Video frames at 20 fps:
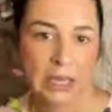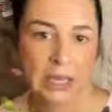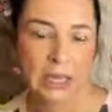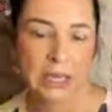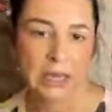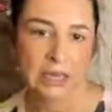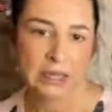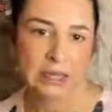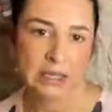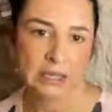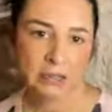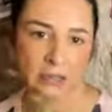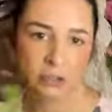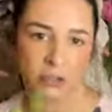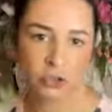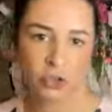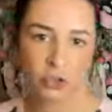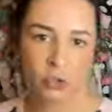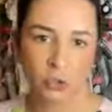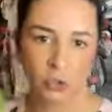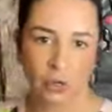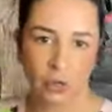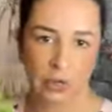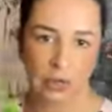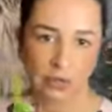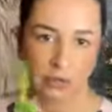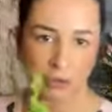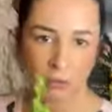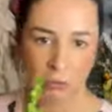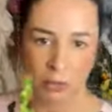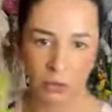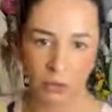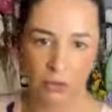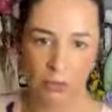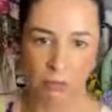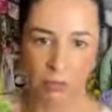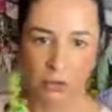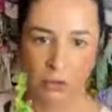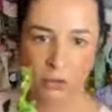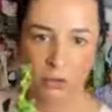and I think it's too green, so I'm not going
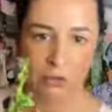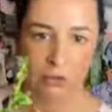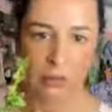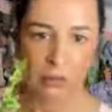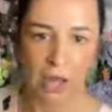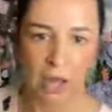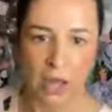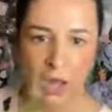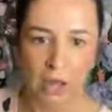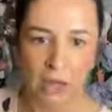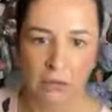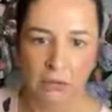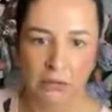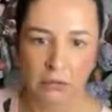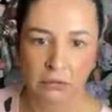to be using that.